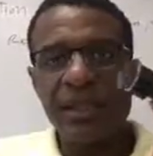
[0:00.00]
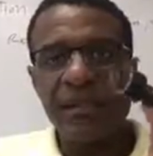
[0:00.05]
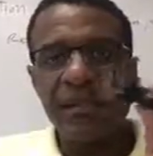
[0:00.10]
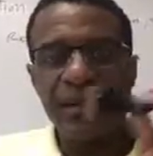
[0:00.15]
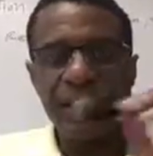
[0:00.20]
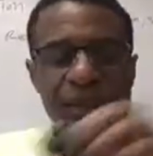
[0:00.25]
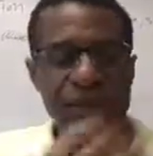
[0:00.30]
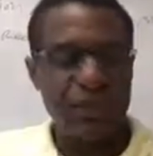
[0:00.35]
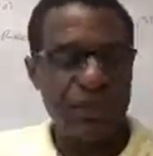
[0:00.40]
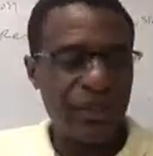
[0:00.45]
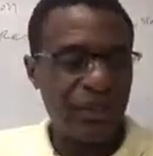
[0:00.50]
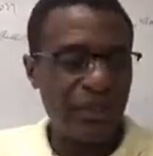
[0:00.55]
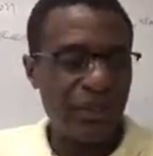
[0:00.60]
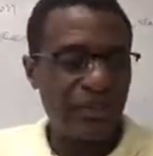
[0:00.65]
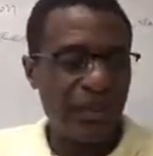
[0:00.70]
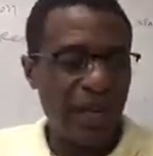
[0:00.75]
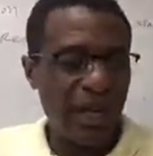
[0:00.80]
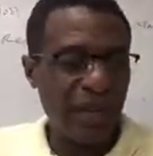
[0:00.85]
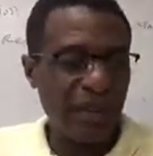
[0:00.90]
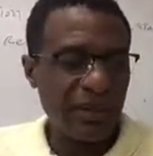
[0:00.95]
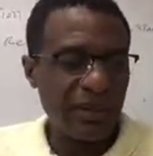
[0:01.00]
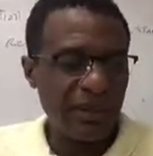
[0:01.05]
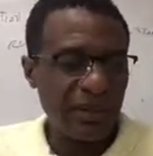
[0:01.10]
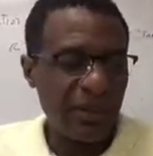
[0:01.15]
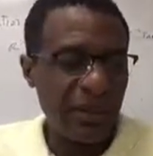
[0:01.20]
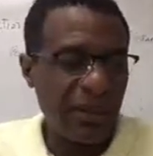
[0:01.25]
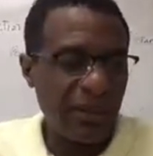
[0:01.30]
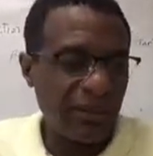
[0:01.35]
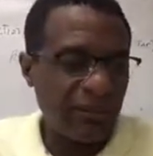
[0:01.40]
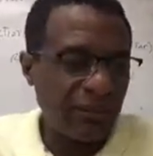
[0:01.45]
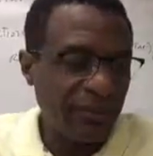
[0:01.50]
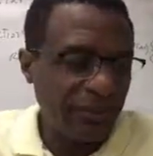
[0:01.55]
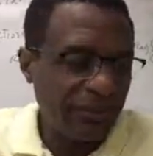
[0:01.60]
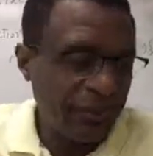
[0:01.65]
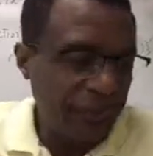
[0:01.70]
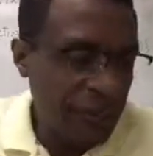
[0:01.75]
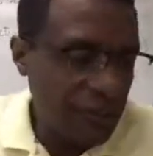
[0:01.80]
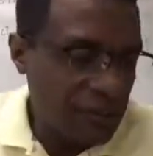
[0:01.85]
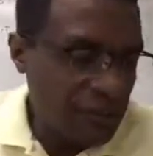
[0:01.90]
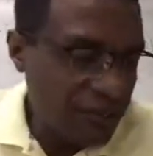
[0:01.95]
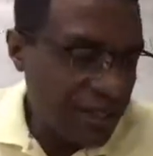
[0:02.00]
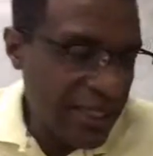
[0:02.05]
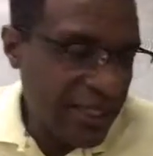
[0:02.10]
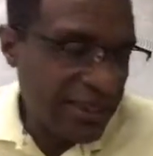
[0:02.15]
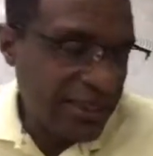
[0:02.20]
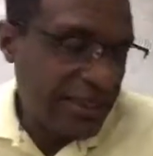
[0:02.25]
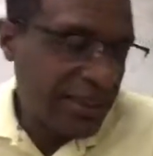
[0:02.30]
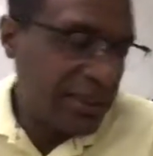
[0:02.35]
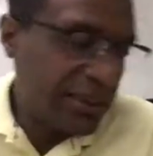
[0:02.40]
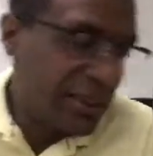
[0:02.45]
People just buy them and take for granted.